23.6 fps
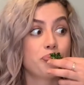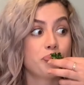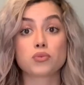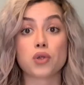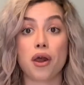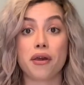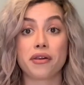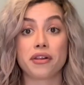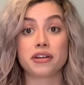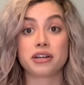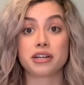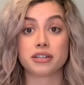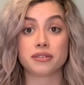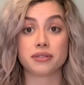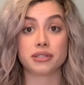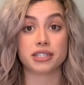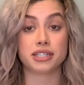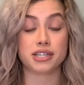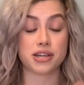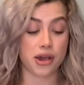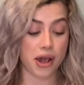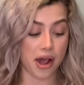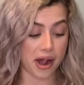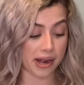I think I
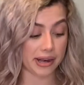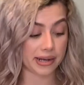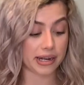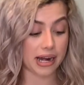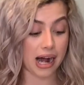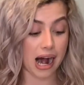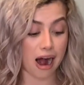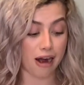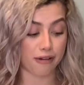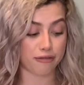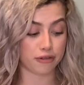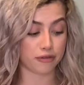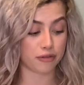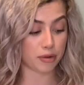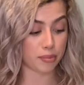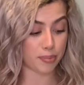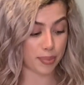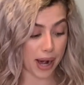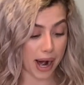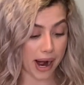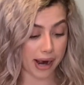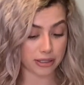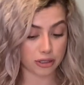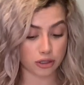already ate half of the
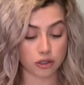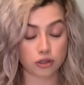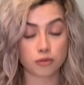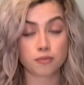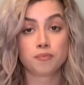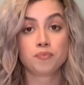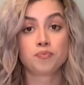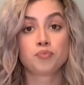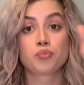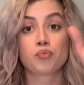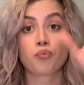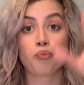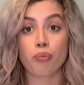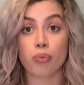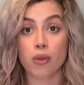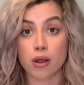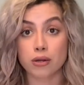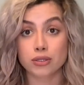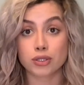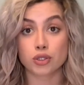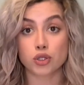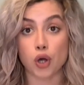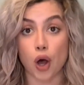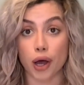batch
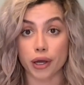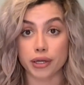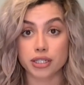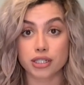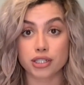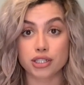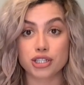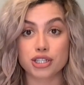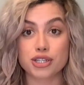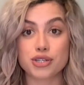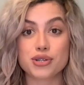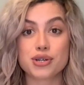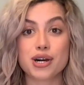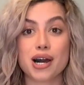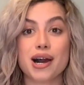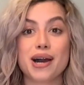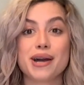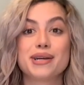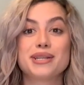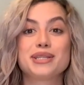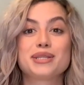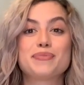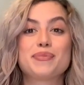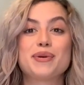talking to you
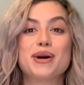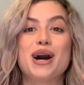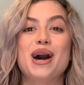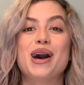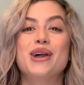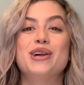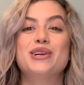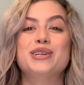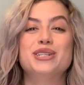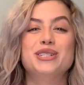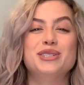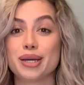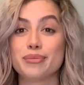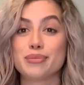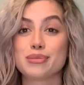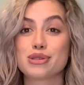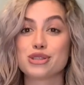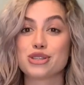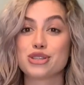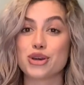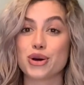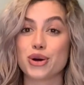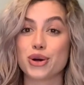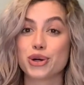guys, but I'm
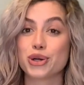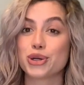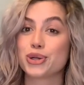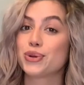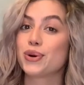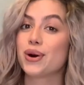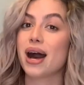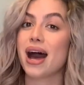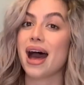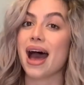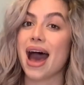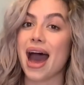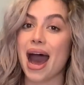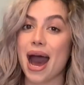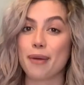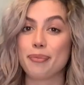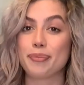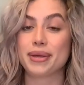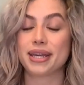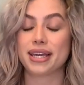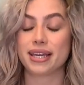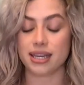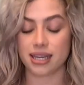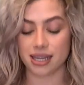so
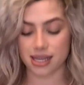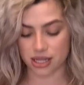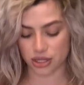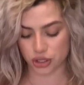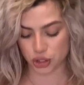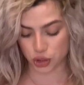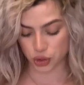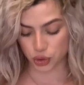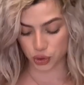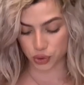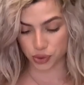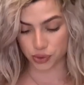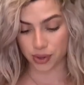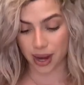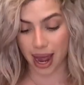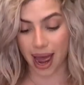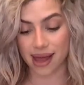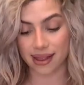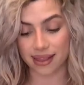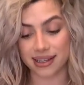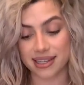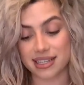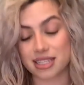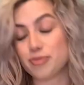happy to
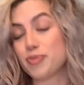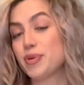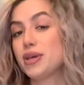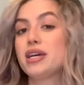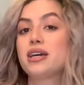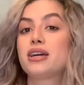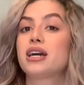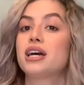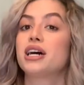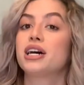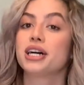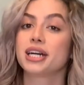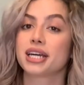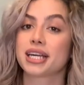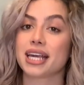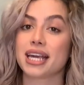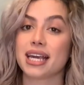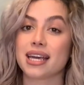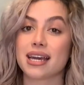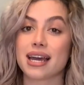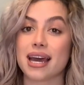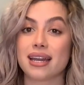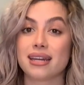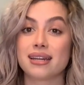at least be
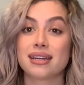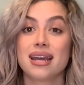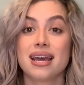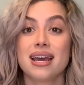cooking and,